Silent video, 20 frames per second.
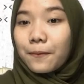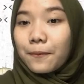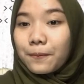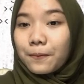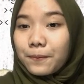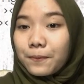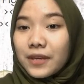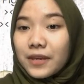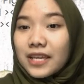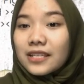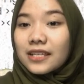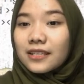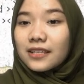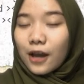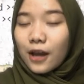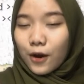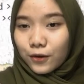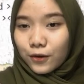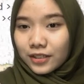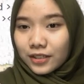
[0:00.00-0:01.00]
P
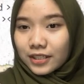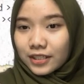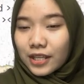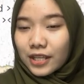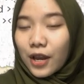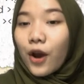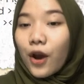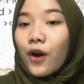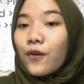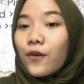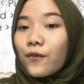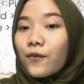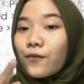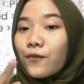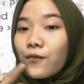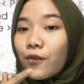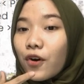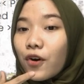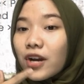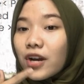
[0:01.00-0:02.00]
sounds,
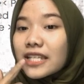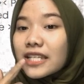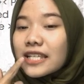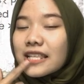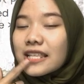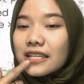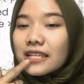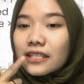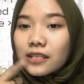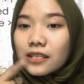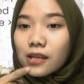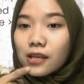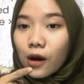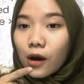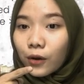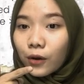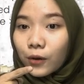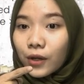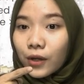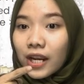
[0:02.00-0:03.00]
voiceless
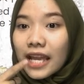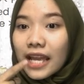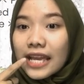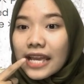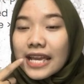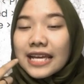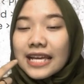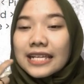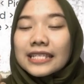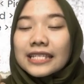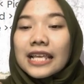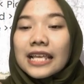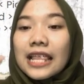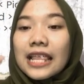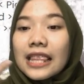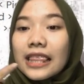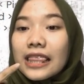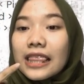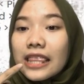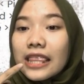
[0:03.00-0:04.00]
sound is
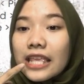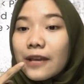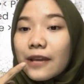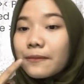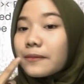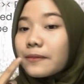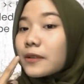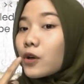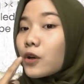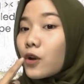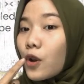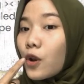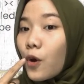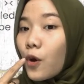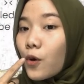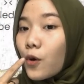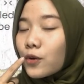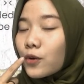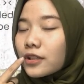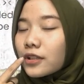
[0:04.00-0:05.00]
lips
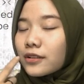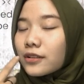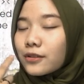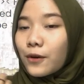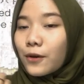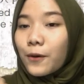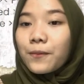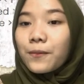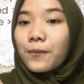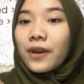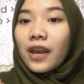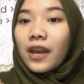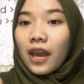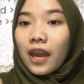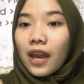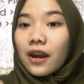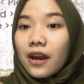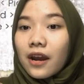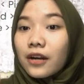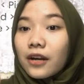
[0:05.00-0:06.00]
closed, stopping
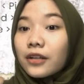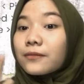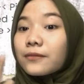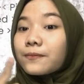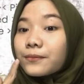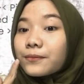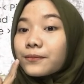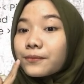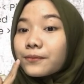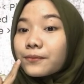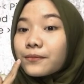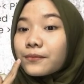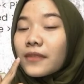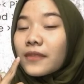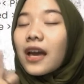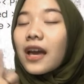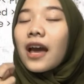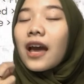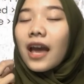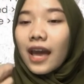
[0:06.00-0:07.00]
air,
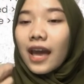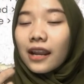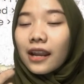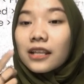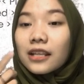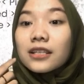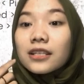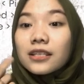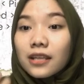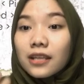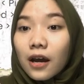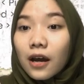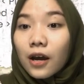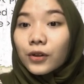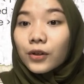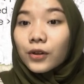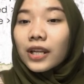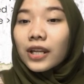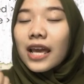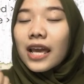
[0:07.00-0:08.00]
and
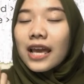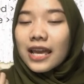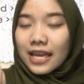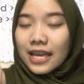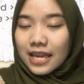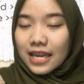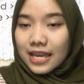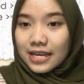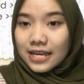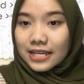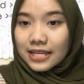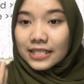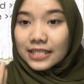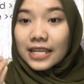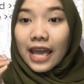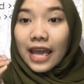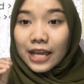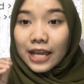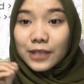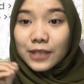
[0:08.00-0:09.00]
sound is
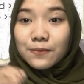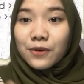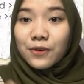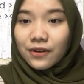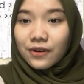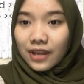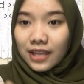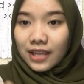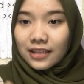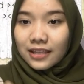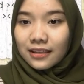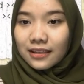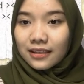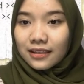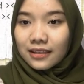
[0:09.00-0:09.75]
aspirated.